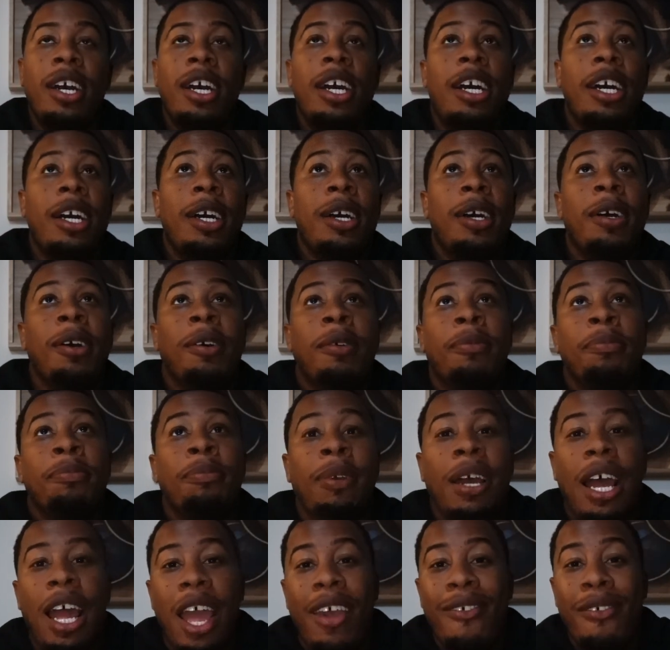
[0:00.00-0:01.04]

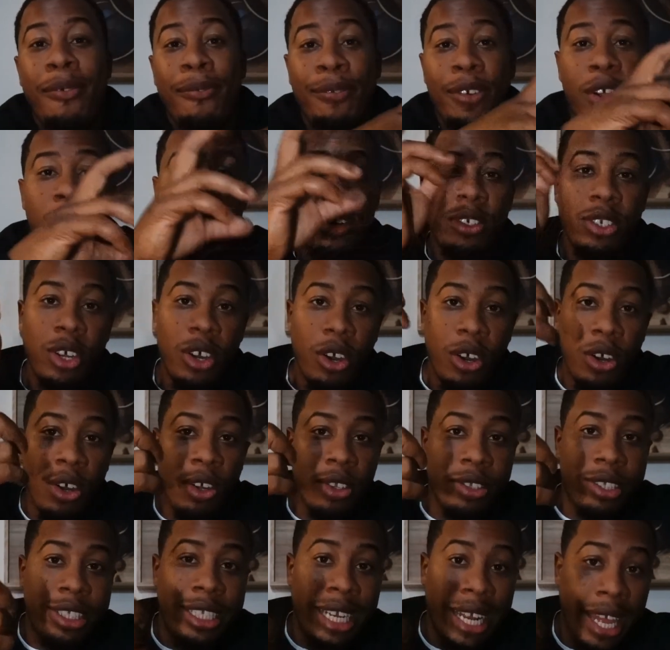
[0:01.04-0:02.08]
I haven't vlogged
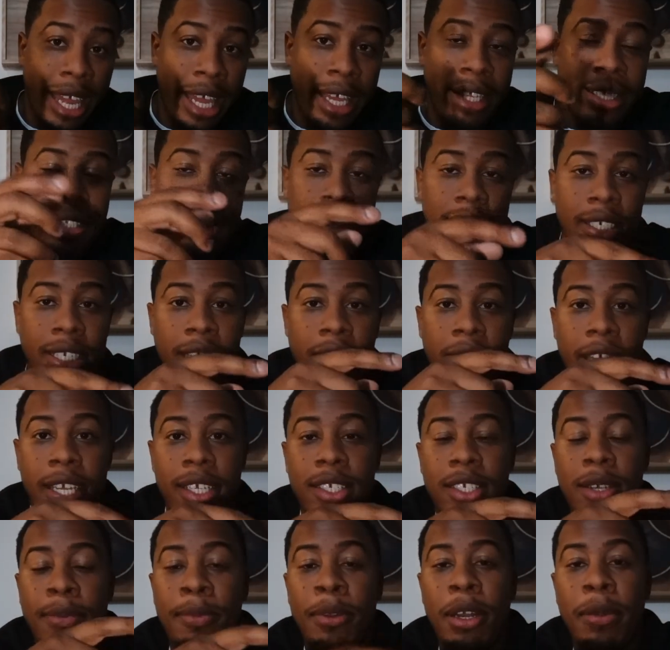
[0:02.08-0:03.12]
all day today,
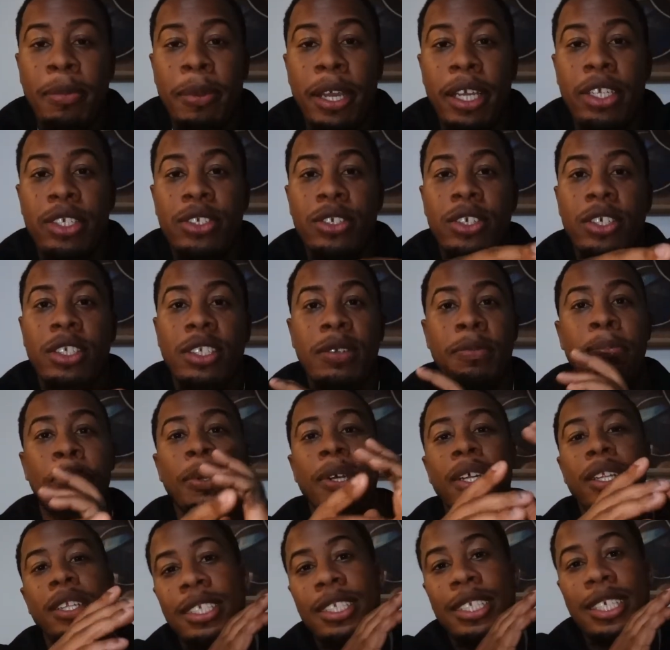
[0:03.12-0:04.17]
so I'm gonna make sure to
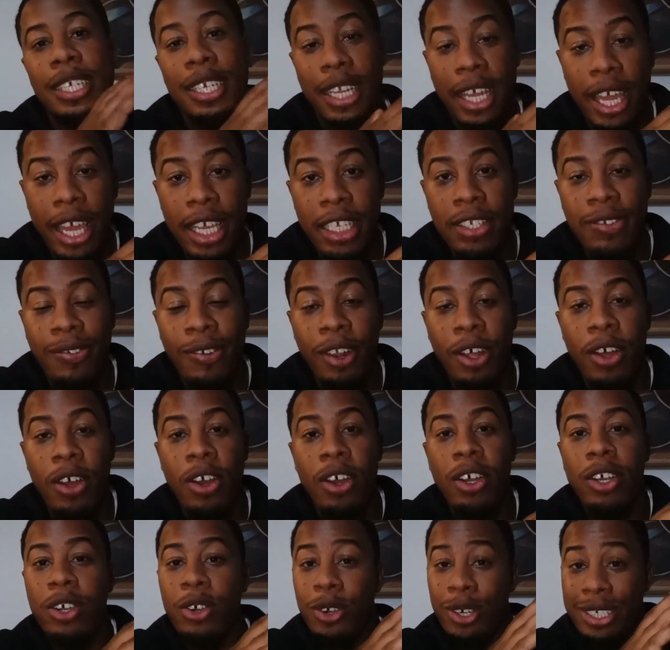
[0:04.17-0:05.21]
put today's
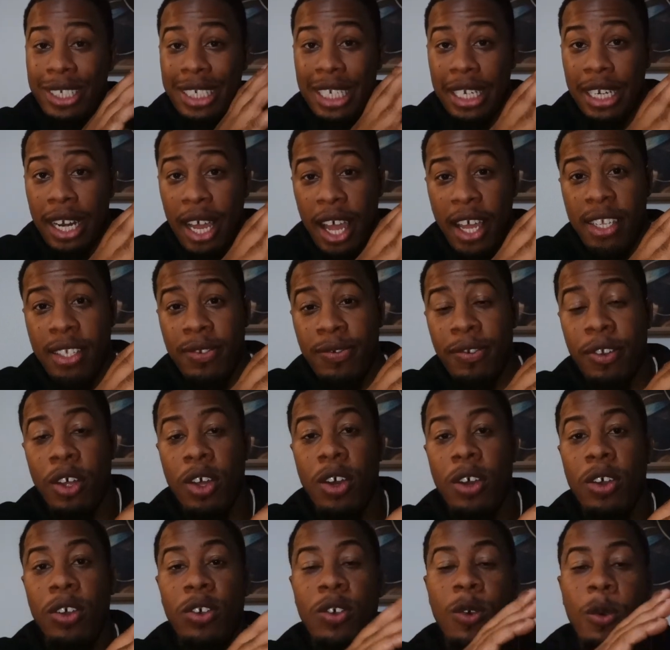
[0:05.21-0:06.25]
vlog or tonight's
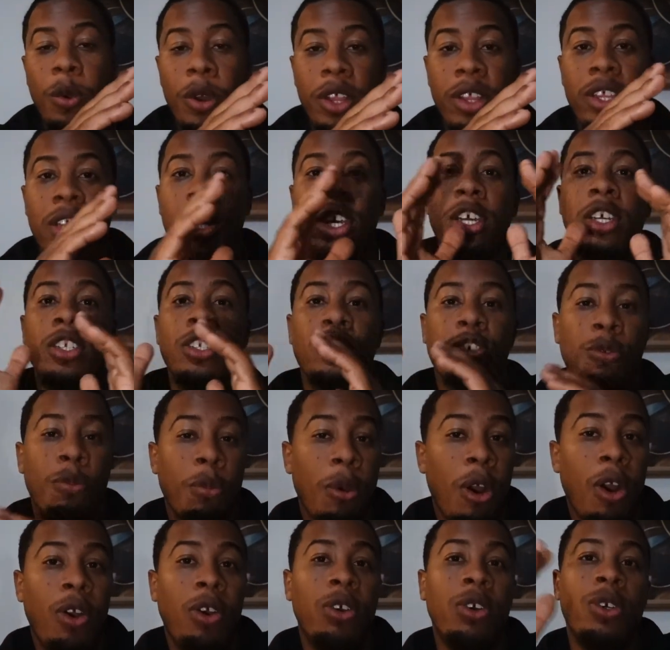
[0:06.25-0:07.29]
vlog with
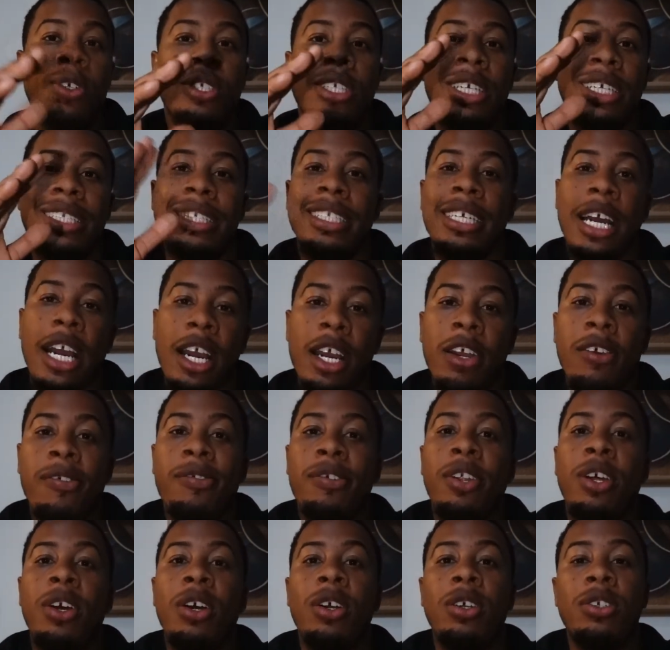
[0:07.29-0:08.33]
tomorrow's entire
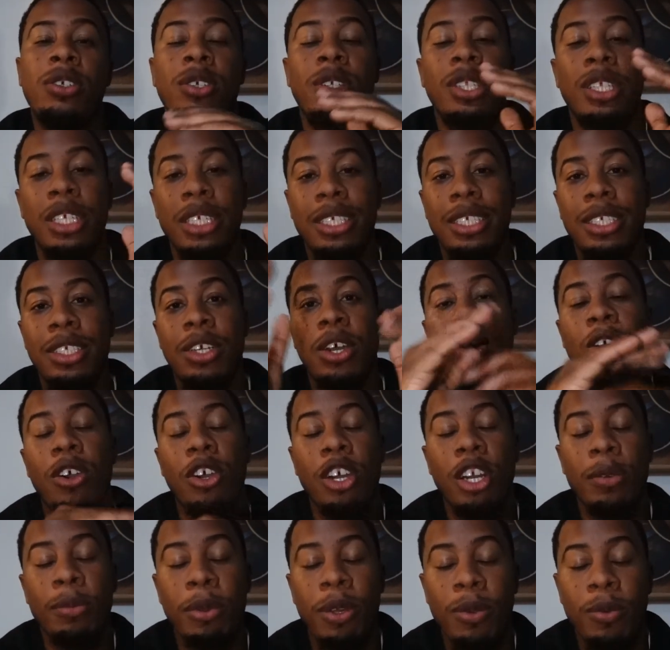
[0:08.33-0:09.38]
vlog. So this is all
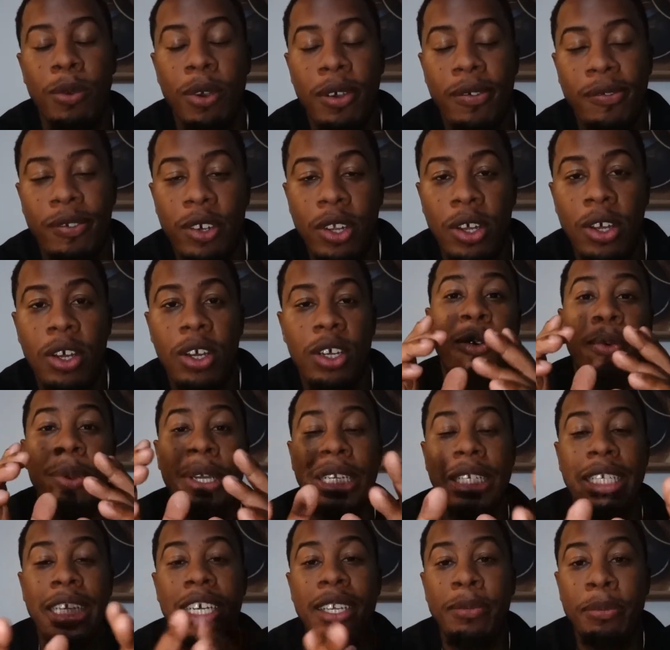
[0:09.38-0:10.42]
gonna be one vlog. We
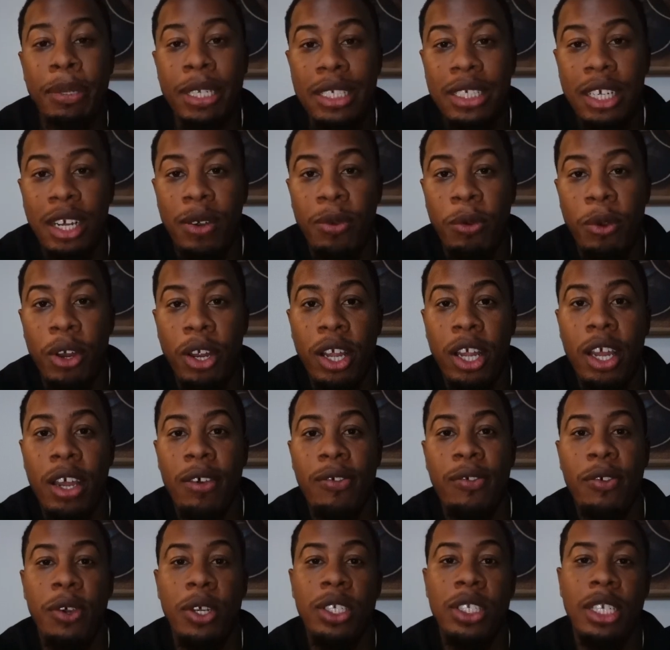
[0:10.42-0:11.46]
did miss our
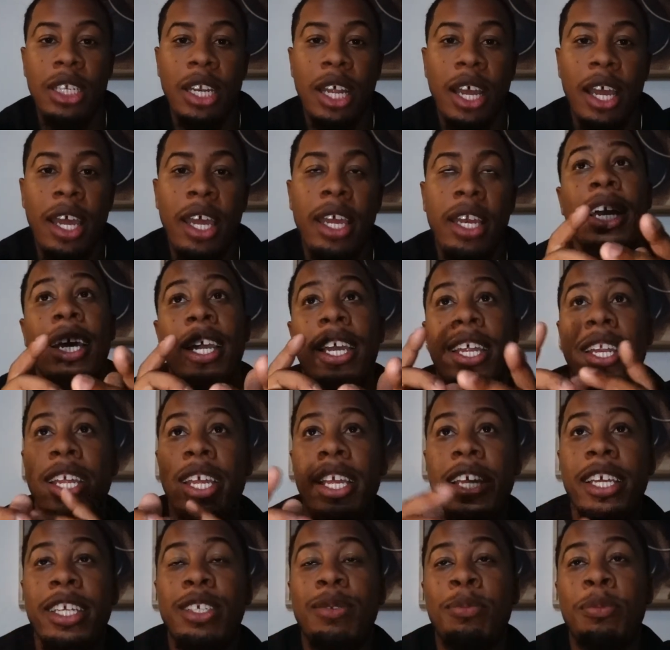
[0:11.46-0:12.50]
workout for tonight. It
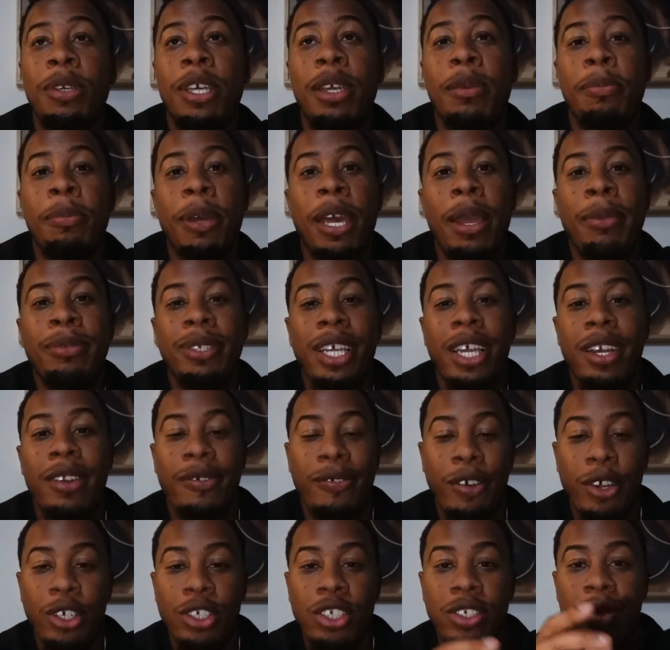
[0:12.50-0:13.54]
is me and Babe's
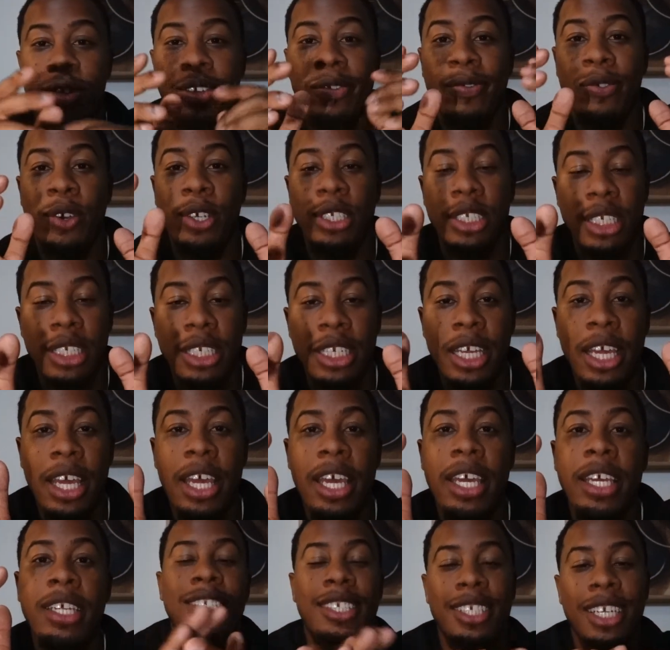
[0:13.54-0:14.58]
anniversary for
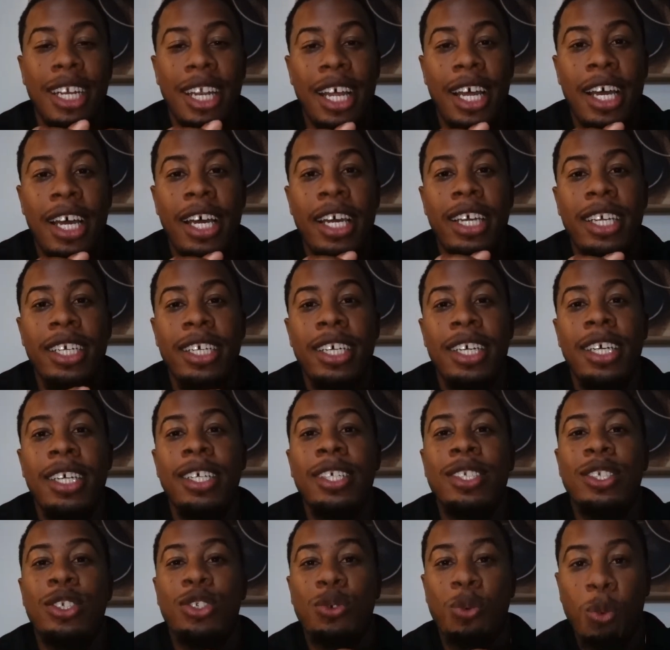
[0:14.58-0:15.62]
today, July
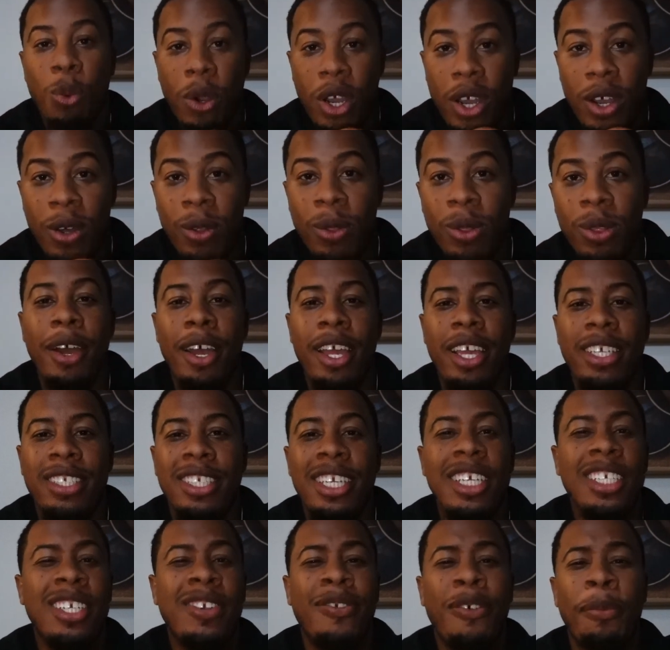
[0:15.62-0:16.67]
12th. It's
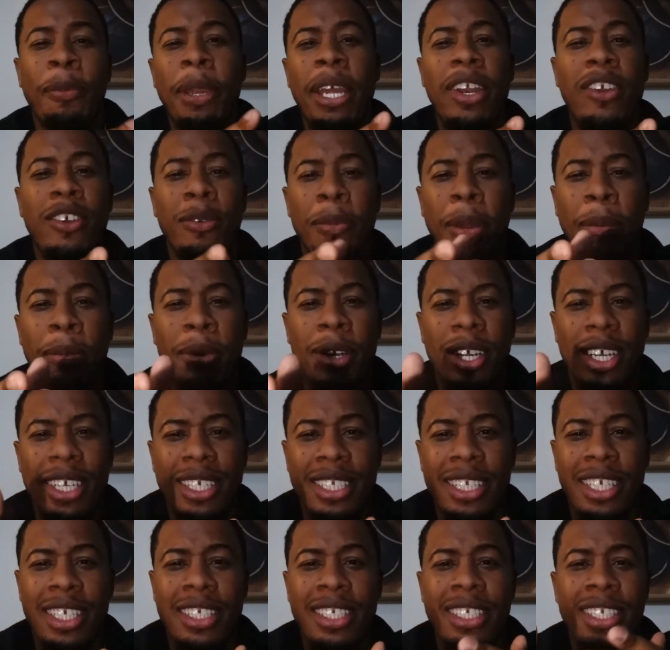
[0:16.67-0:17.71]
easy for me to remember
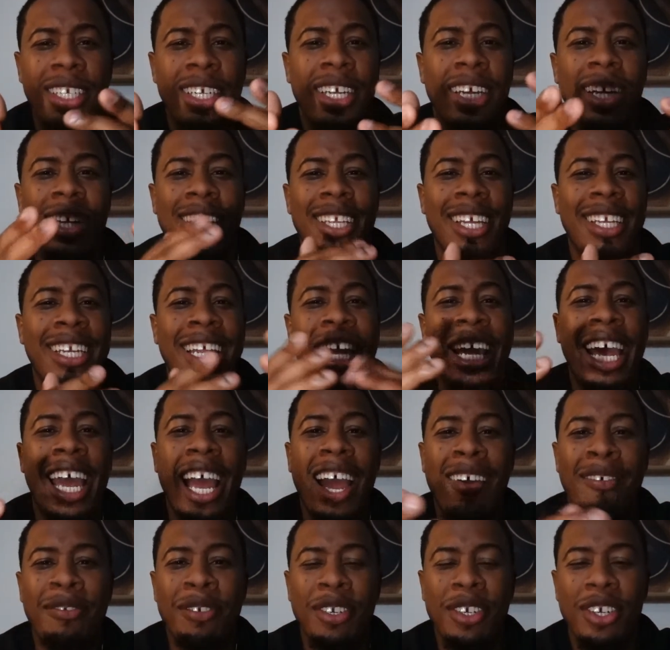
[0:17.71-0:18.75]
because it's the day
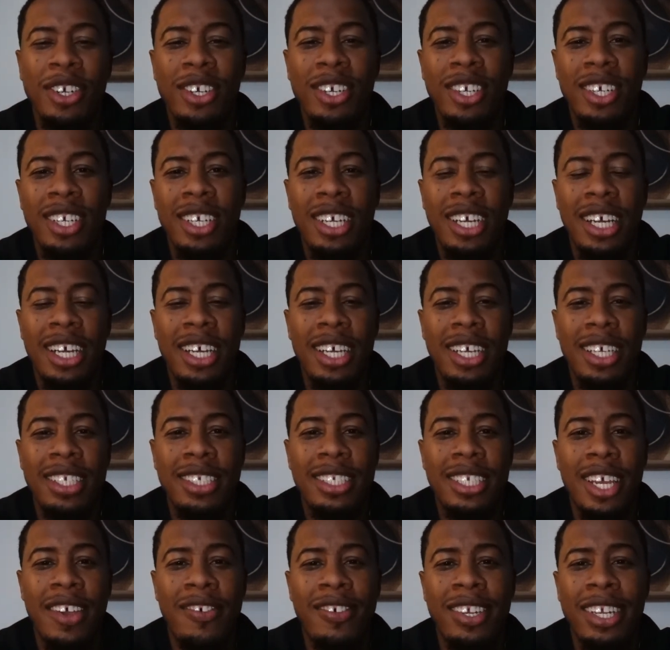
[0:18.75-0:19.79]
after
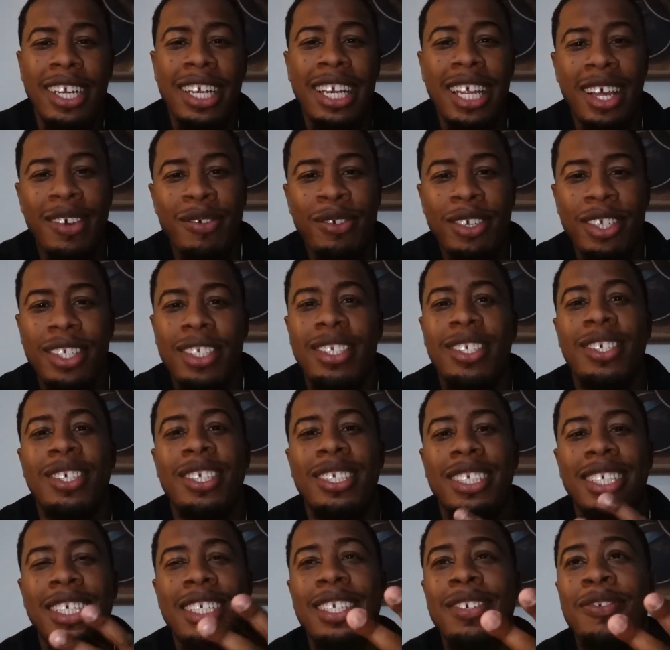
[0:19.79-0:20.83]
7-11, so
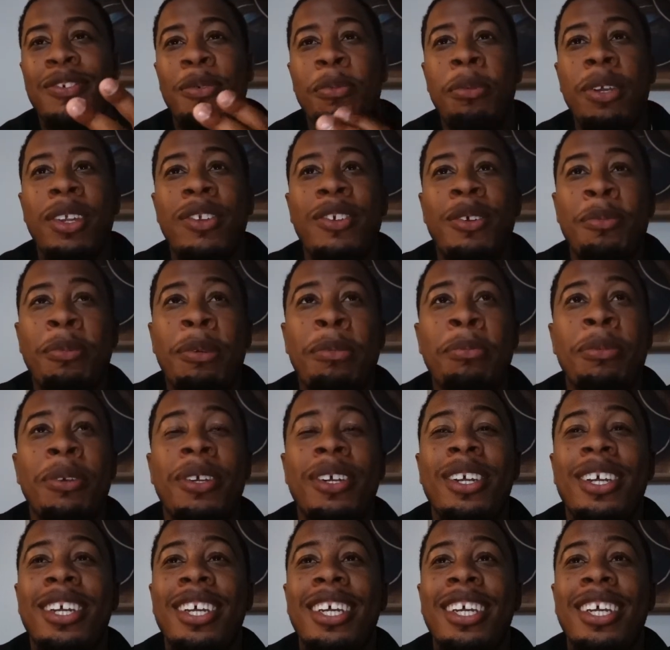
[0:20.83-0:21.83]
it's easy for me to remember.